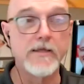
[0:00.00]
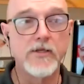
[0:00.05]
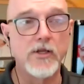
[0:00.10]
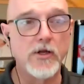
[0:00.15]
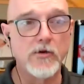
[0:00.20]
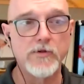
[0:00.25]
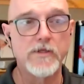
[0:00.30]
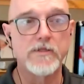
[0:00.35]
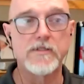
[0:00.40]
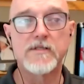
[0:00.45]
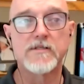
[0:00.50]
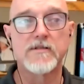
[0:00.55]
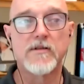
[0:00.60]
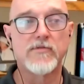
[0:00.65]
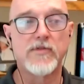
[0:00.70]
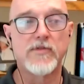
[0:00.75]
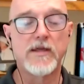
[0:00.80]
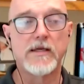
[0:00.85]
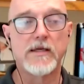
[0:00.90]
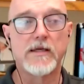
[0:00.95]
And, you know, this is
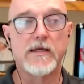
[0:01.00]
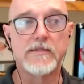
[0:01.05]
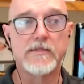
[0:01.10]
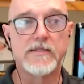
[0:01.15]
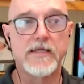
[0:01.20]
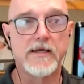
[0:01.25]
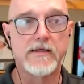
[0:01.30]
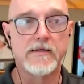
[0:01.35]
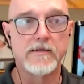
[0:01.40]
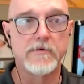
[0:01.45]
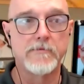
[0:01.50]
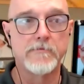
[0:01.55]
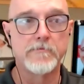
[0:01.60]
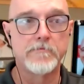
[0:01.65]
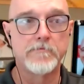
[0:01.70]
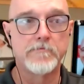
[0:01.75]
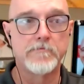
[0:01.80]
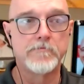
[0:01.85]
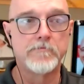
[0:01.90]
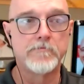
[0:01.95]
the thing, is that
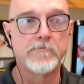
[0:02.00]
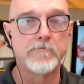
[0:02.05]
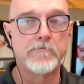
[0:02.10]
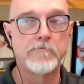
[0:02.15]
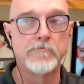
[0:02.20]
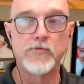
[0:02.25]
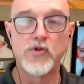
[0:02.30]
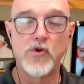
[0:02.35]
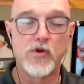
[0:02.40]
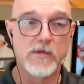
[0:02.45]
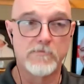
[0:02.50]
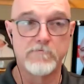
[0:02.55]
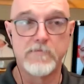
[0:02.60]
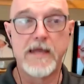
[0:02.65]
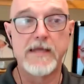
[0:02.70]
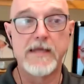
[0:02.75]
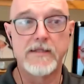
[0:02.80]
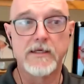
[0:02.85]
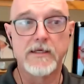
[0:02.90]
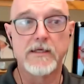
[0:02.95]
you can
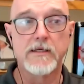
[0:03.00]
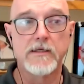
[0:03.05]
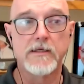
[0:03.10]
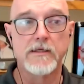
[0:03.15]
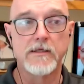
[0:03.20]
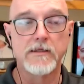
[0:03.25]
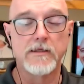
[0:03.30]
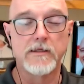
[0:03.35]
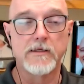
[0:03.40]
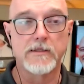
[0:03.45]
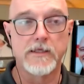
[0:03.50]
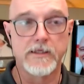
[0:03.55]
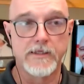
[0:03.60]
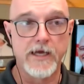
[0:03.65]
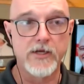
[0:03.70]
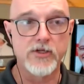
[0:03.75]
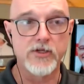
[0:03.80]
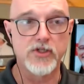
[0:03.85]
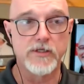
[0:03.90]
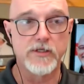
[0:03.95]
make the
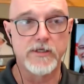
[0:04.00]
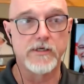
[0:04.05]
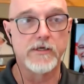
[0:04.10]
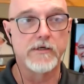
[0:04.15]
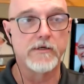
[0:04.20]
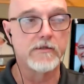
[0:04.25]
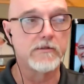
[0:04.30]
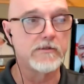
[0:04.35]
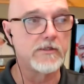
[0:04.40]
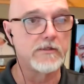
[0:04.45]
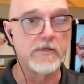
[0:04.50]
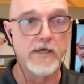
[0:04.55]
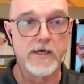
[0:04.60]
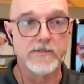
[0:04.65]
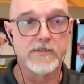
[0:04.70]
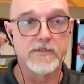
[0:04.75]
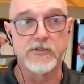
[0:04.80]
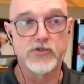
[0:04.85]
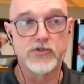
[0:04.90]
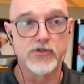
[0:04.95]
connection here to
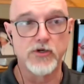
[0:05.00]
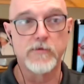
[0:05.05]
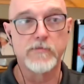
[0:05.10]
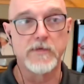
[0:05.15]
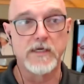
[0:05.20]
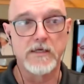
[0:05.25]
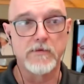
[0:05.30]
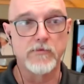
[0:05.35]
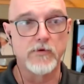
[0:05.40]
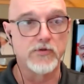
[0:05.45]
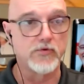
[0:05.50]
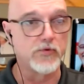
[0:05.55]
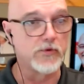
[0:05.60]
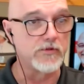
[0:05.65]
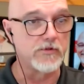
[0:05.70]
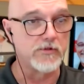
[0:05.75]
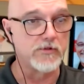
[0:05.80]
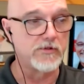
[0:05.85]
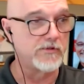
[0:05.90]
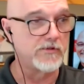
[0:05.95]
Nazi Germany, which
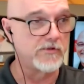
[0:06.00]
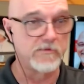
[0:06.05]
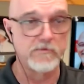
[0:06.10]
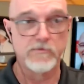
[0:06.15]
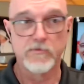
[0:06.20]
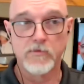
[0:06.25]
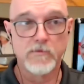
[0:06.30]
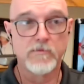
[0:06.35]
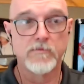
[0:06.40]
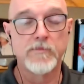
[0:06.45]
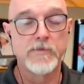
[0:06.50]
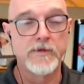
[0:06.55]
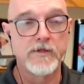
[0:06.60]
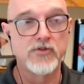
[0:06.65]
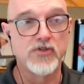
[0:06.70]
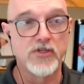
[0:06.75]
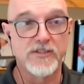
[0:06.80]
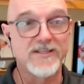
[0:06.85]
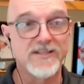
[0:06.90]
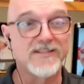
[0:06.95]
was
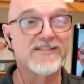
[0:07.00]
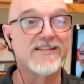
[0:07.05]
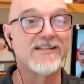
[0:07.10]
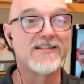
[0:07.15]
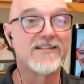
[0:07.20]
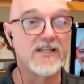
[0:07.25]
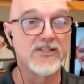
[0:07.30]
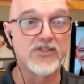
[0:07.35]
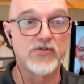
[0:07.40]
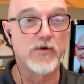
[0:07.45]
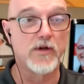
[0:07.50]
just as